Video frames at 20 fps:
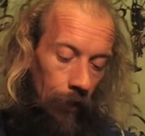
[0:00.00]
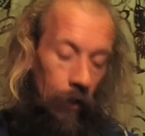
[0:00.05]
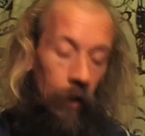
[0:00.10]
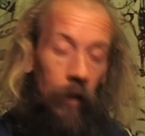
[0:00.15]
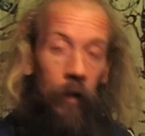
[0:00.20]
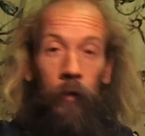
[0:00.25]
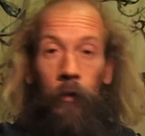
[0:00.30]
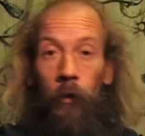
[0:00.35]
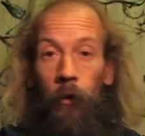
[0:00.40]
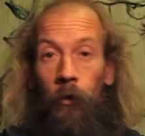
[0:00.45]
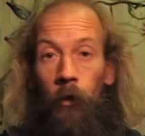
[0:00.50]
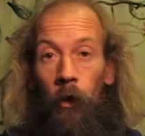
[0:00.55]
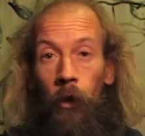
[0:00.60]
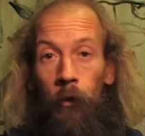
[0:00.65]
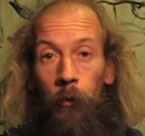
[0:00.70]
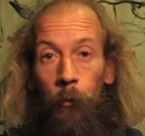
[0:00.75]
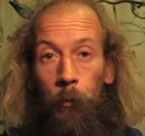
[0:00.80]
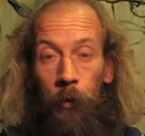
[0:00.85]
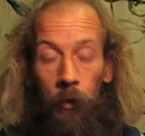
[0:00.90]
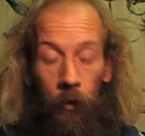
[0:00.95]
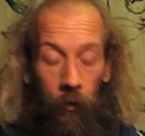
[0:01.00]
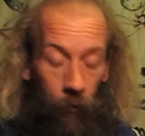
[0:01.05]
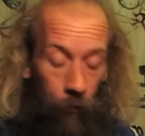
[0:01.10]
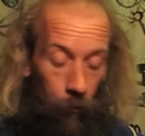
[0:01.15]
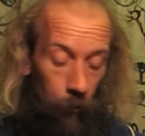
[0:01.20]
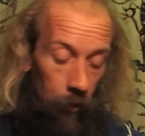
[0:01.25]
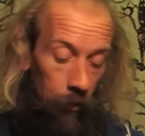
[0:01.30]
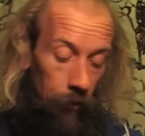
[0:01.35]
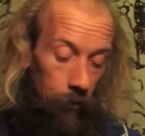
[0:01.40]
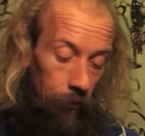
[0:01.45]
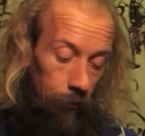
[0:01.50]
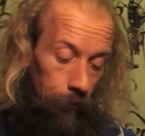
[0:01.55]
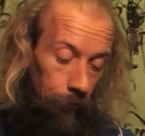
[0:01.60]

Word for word: Well, it's a judgment as well.